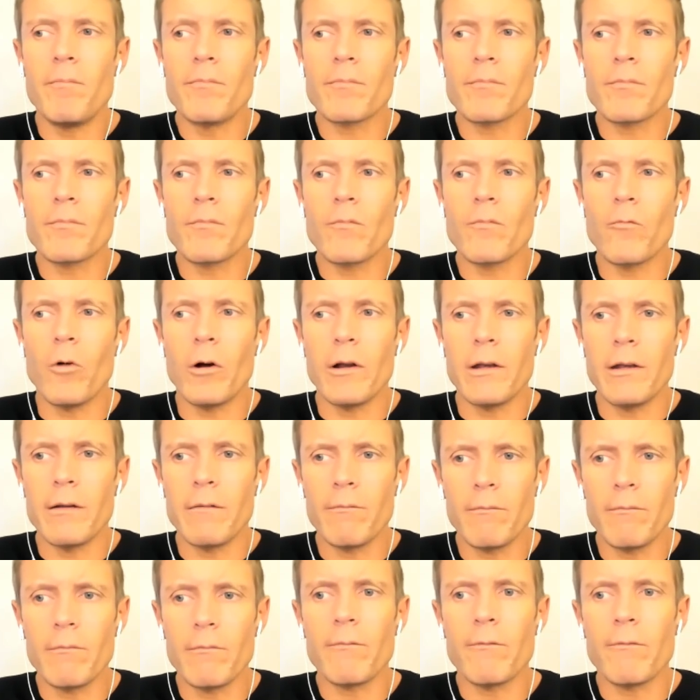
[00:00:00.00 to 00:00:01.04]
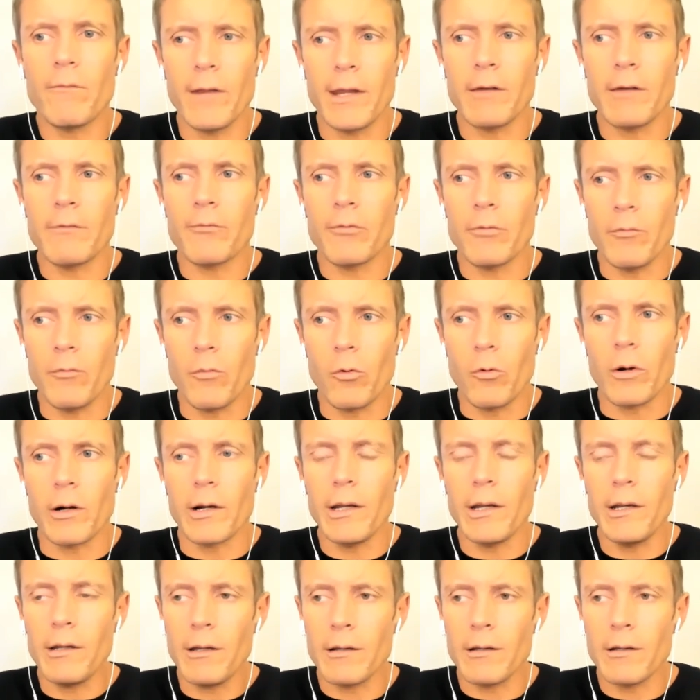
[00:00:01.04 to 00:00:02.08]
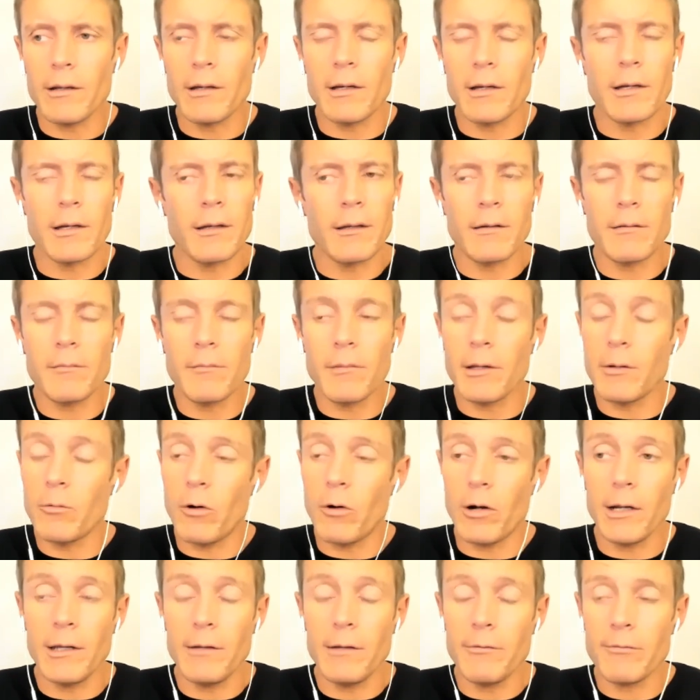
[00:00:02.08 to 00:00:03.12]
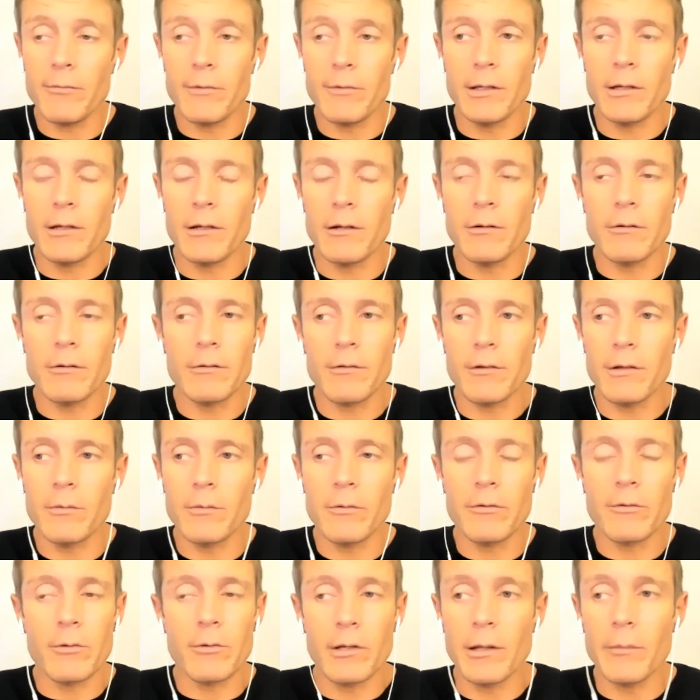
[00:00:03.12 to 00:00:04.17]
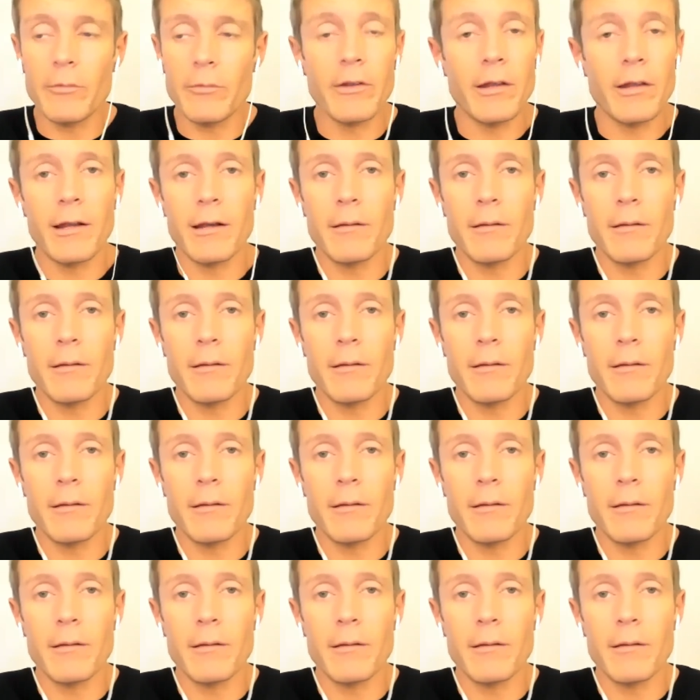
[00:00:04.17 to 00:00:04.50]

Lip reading: one fateful morning, my wife, she was really upset.